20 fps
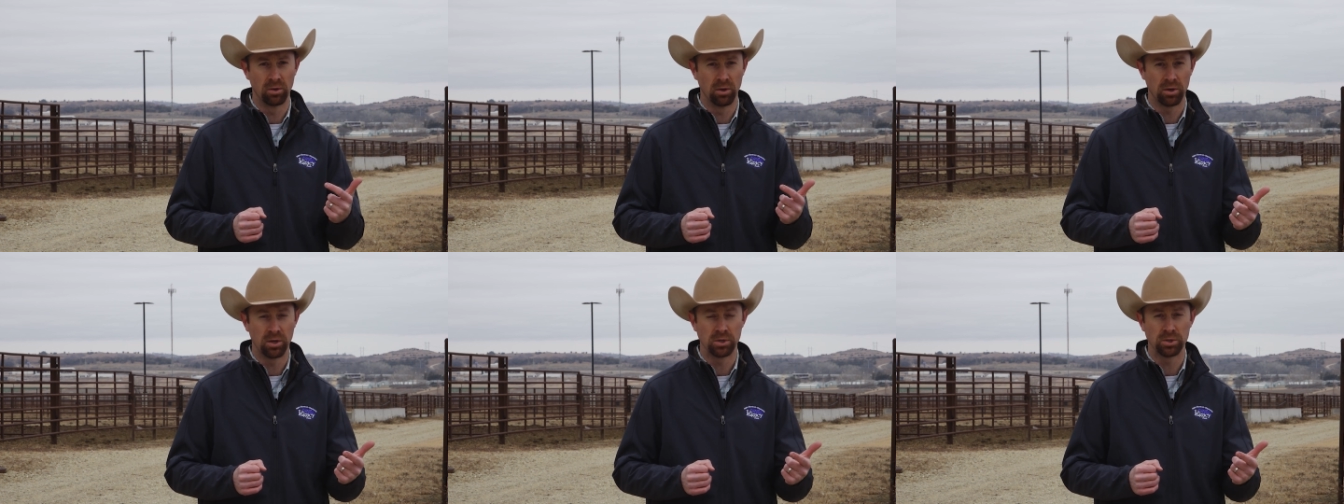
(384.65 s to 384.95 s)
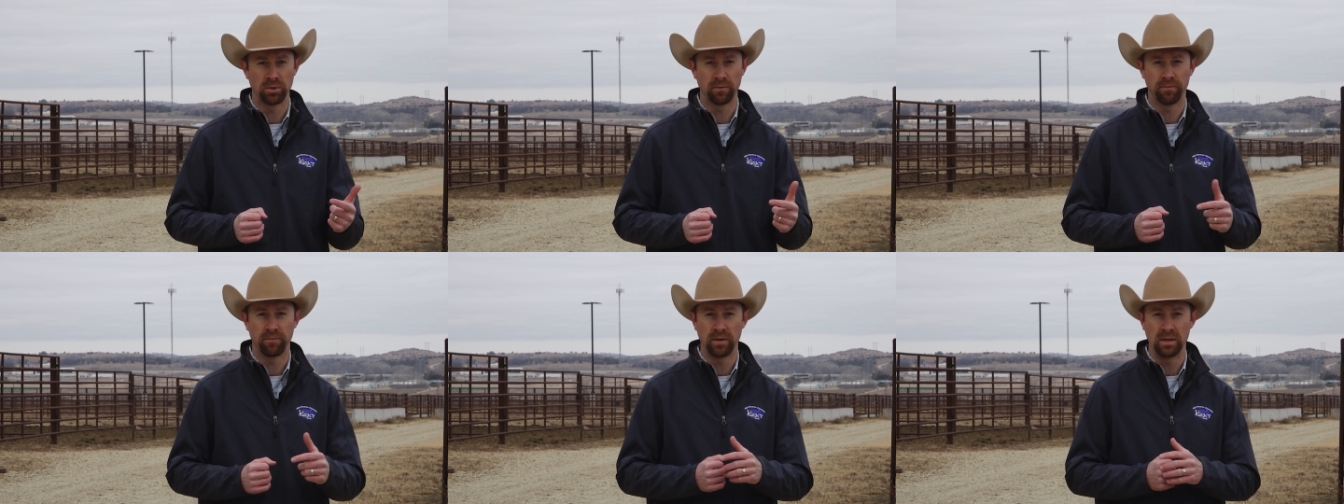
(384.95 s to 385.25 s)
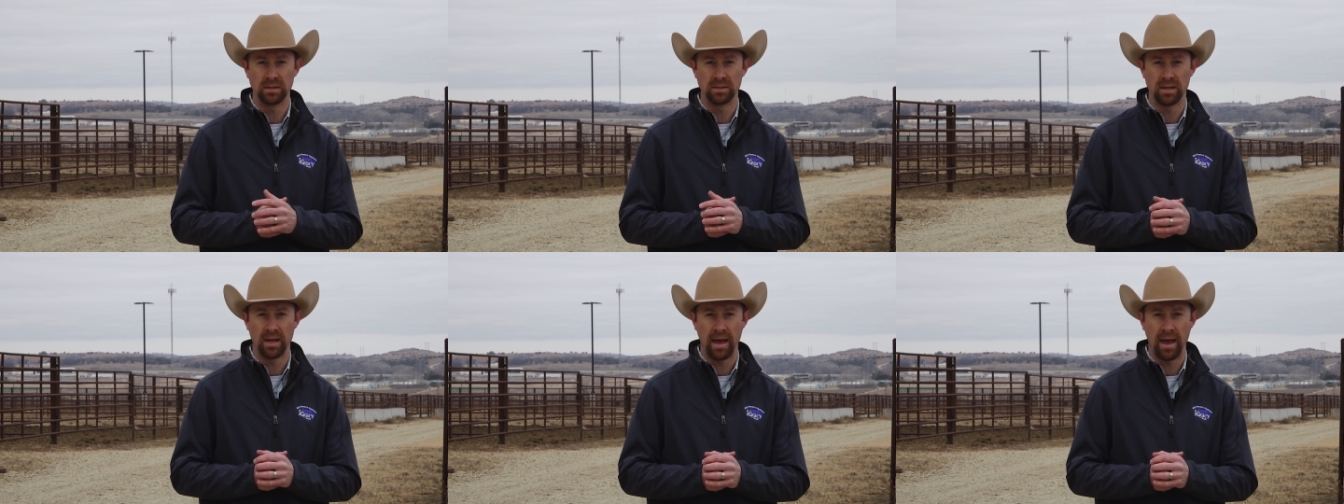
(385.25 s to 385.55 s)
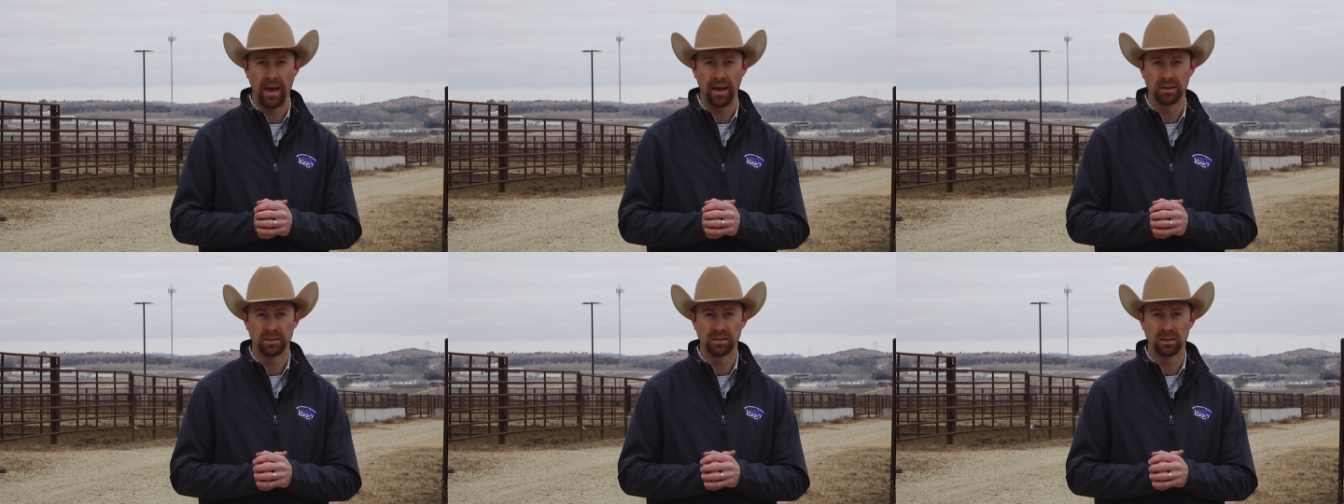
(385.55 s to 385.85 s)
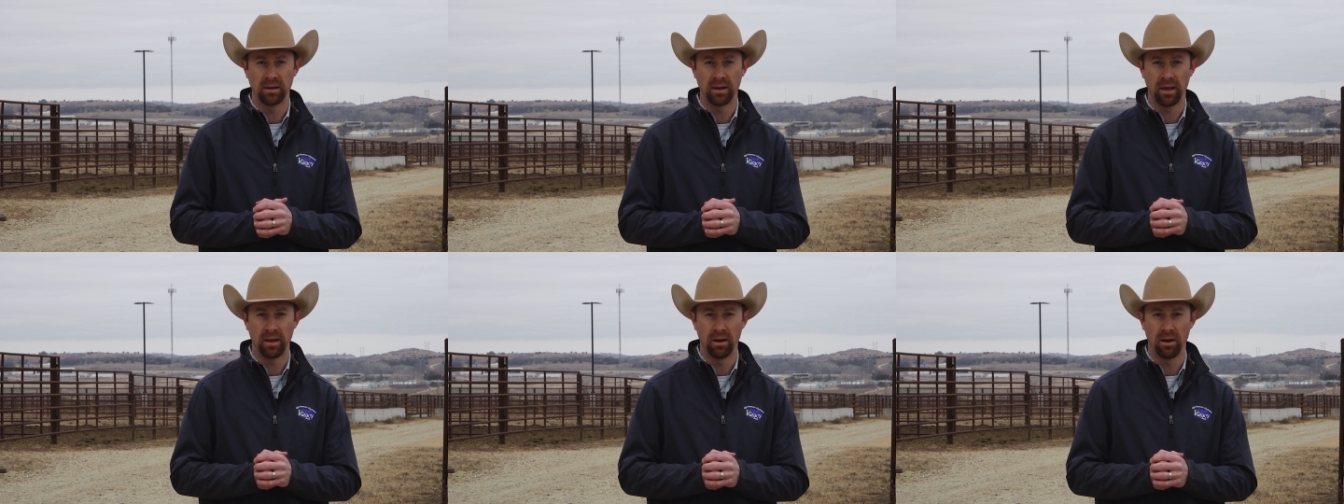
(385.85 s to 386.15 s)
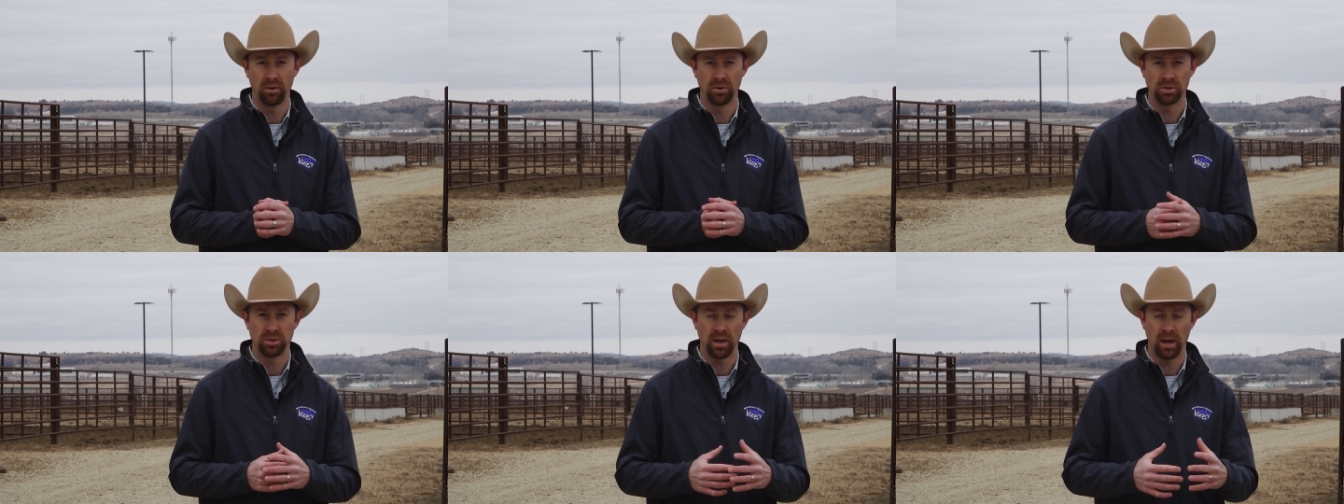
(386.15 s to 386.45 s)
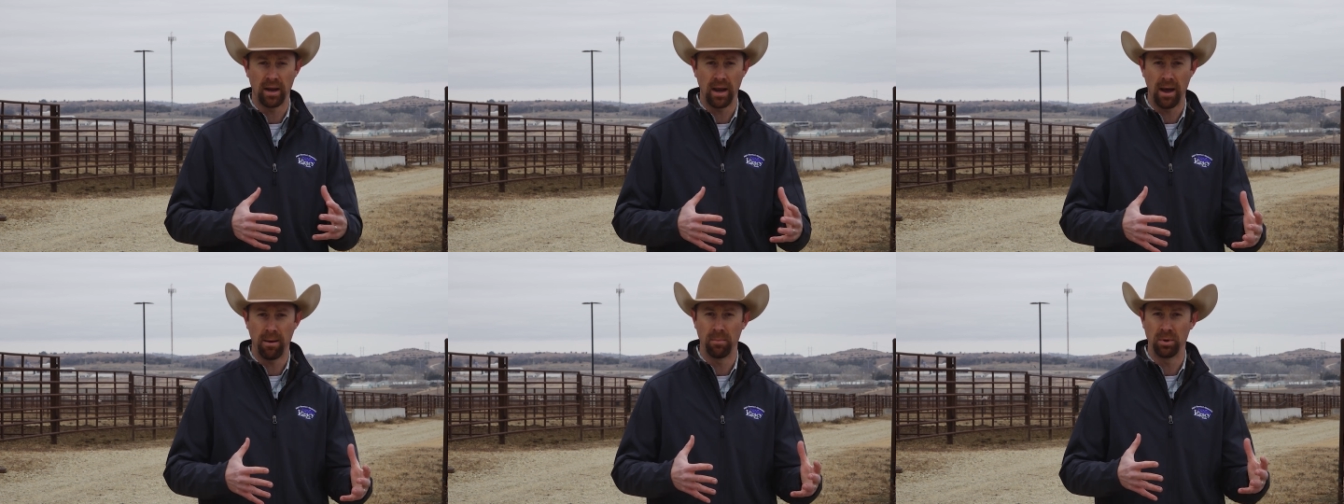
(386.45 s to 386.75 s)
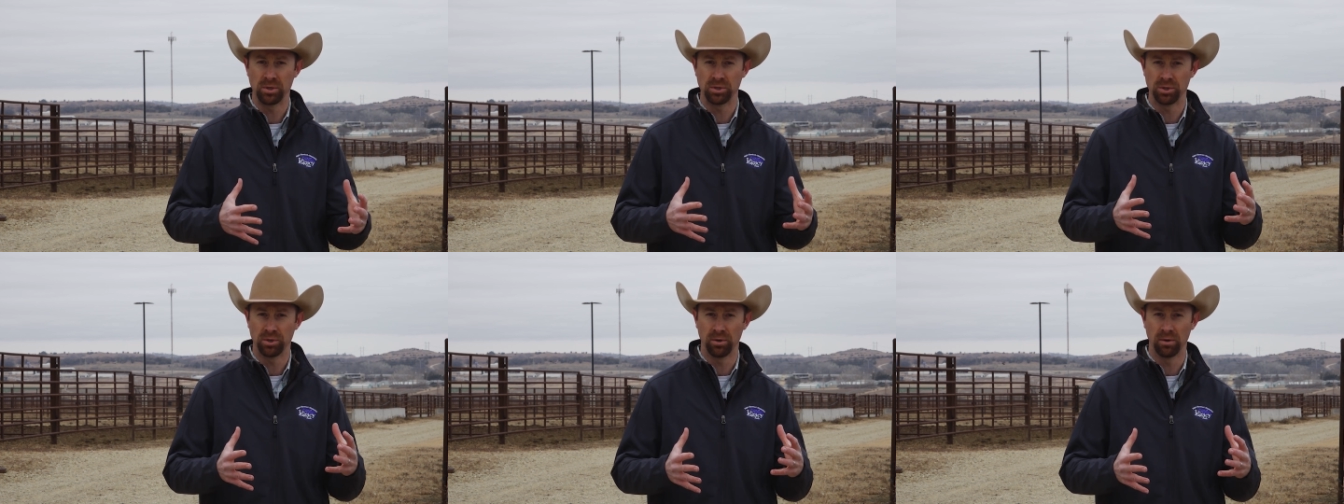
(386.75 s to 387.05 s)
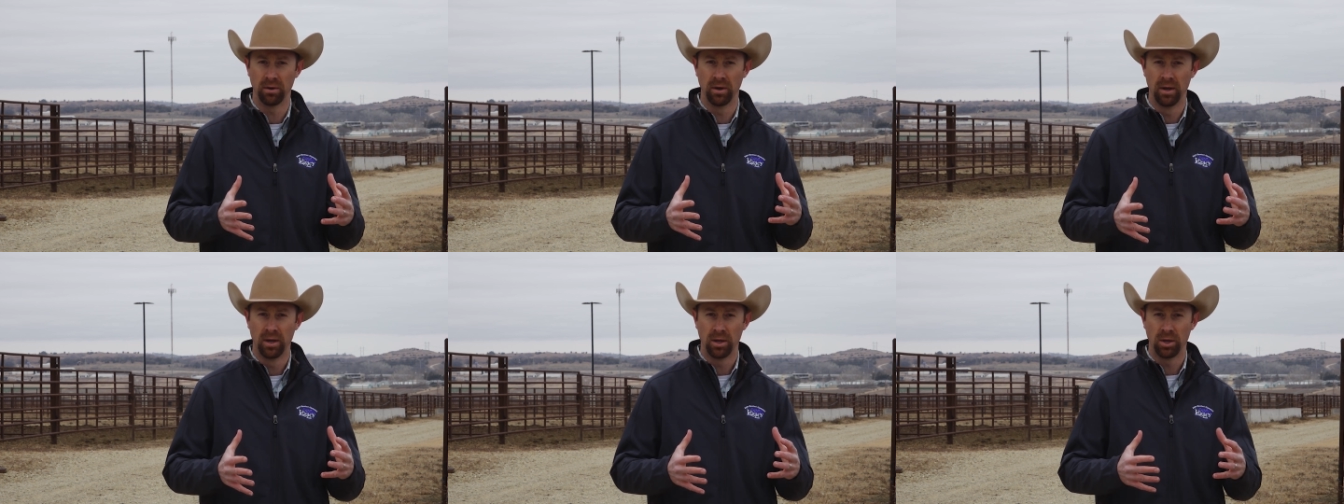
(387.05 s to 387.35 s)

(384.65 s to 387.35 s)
look at your feed tags and, and understand how much you're,